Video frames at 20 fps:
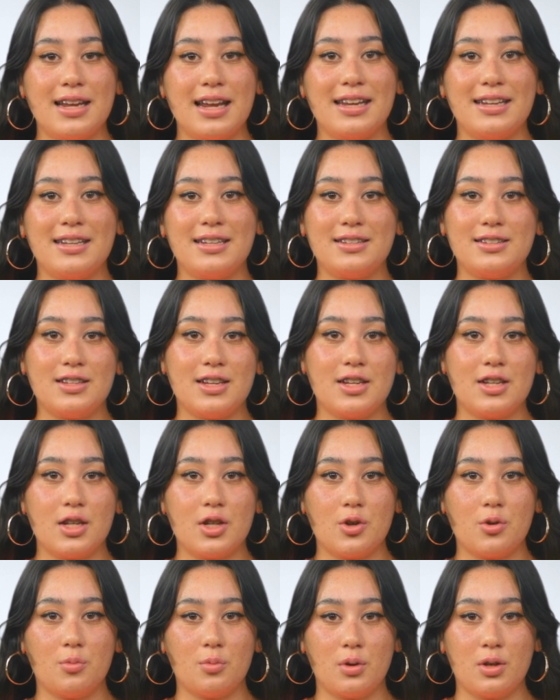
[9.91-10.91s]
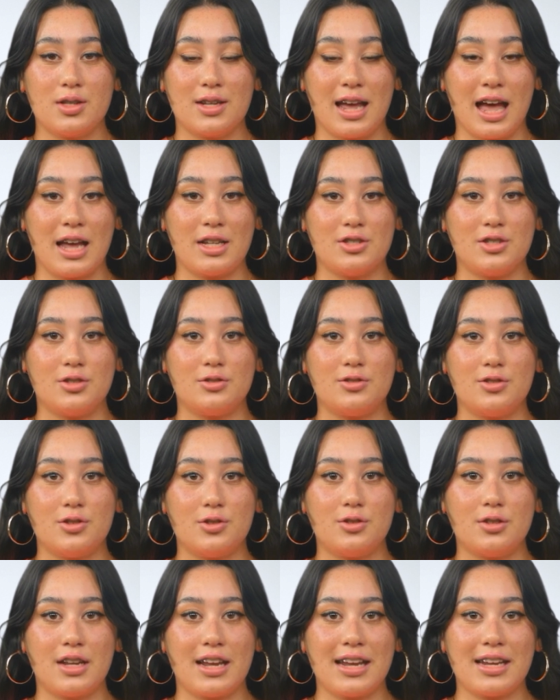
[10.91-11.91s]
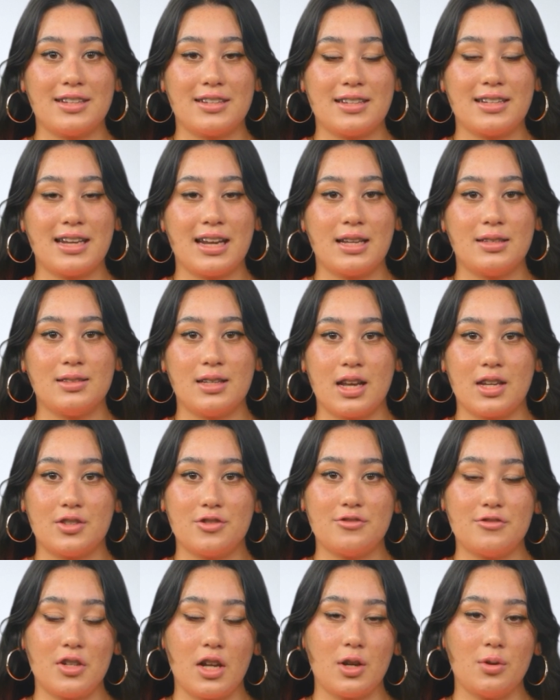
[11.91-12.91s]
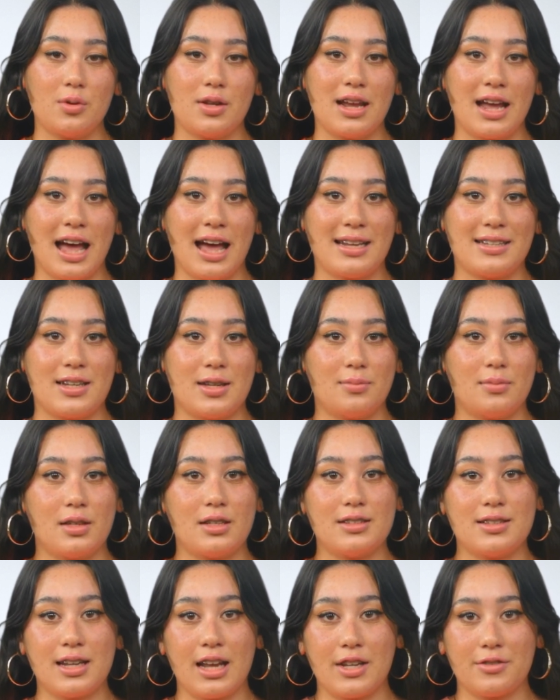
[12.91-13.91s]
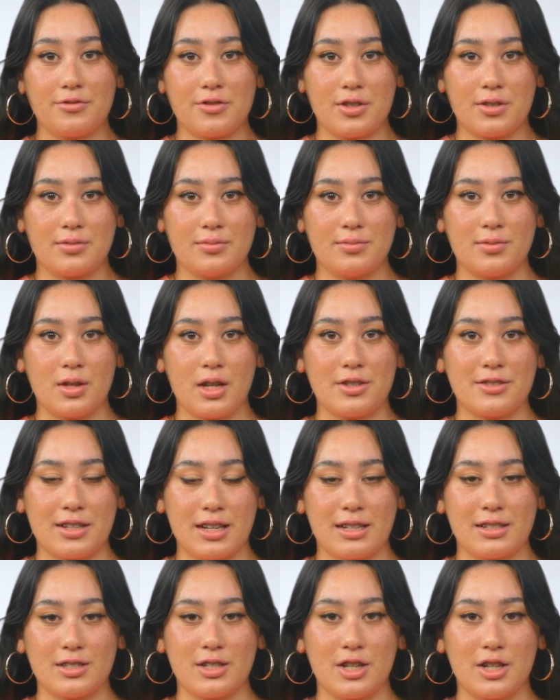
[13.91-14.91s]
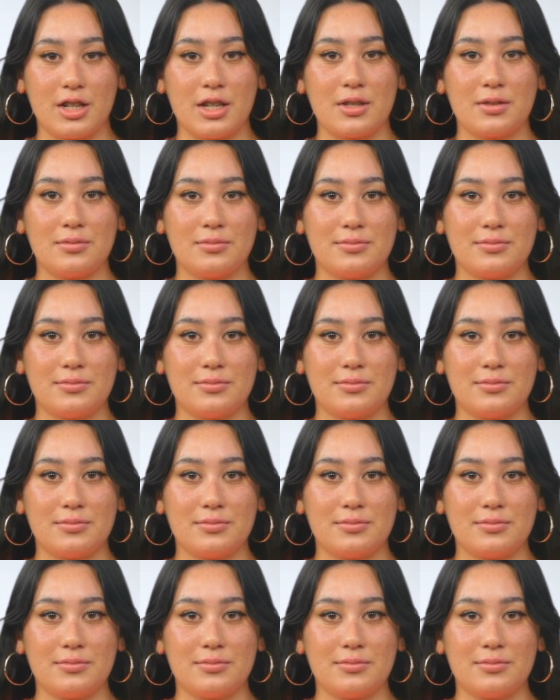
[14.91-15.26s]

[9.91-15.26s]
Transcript: In this video, we'll guide you through creating the teams on the Fogwing Asset Plus platform. Let's get started.